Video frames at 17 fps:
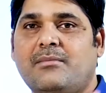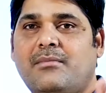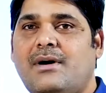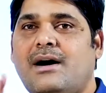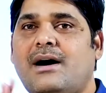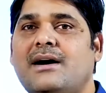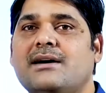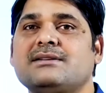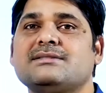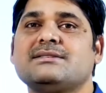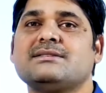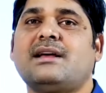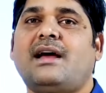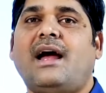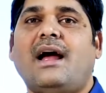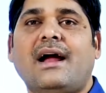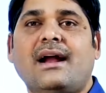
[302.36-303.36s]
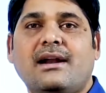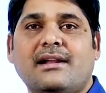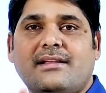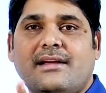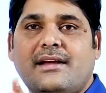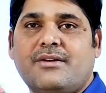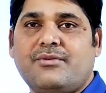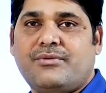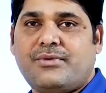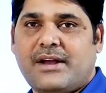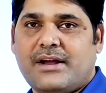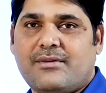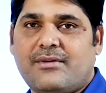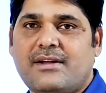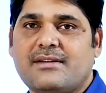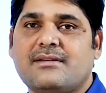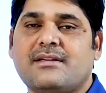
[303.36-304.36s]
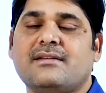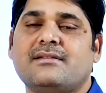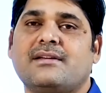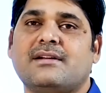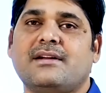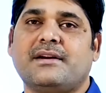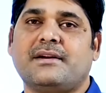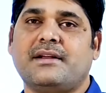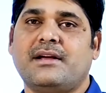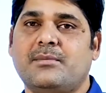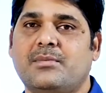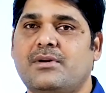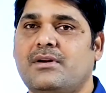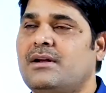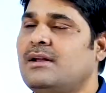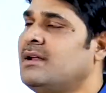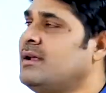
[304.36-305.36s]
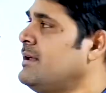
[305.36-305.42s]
marks and their frequencies in a table,